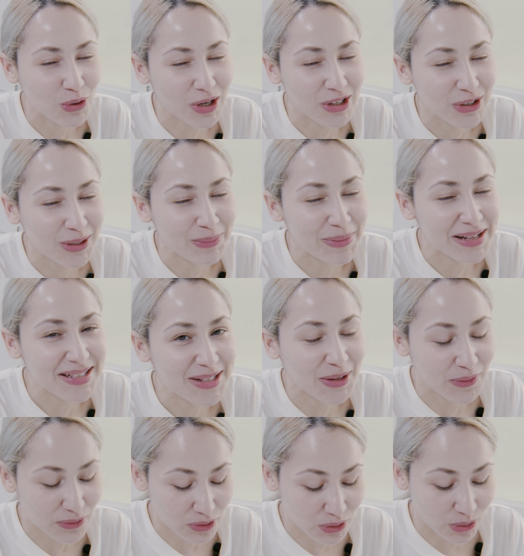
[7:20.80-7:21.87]
grader on
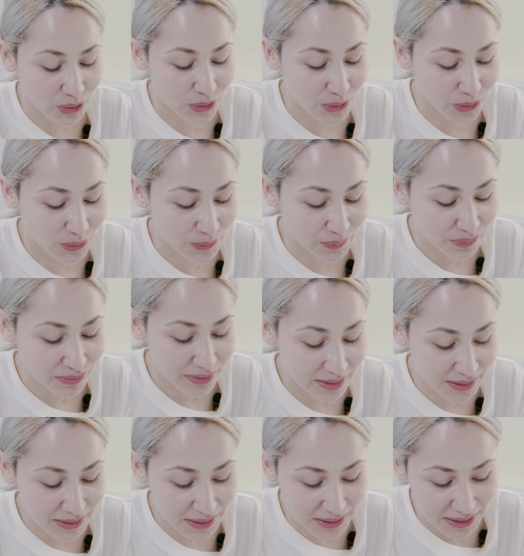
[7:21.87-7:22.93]
myself, so
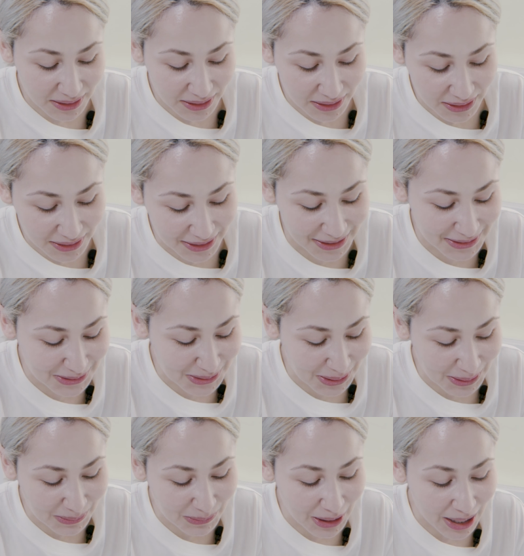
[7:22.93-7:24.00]

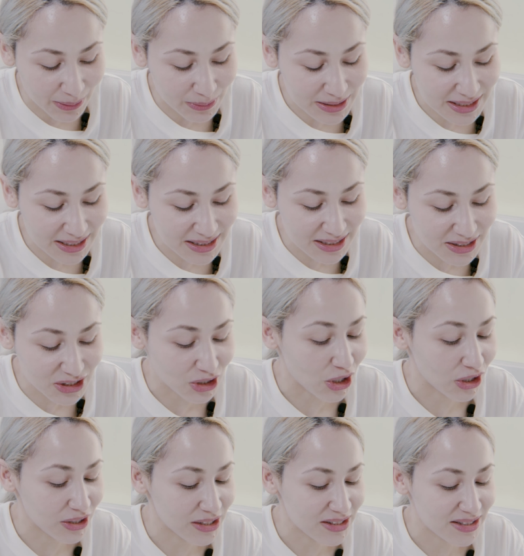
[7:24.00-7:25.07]
I would say it's a
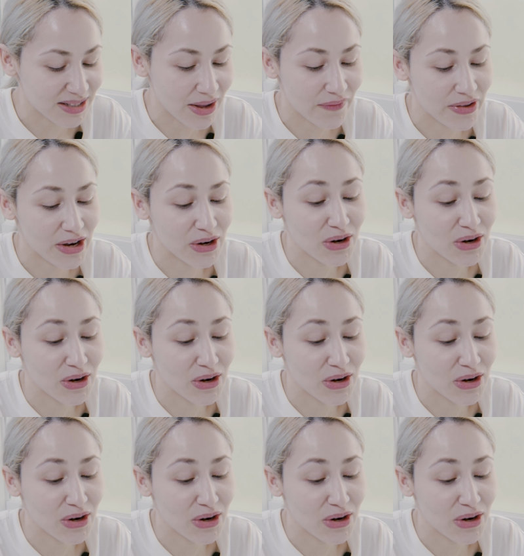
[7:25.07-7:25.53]
solid 7.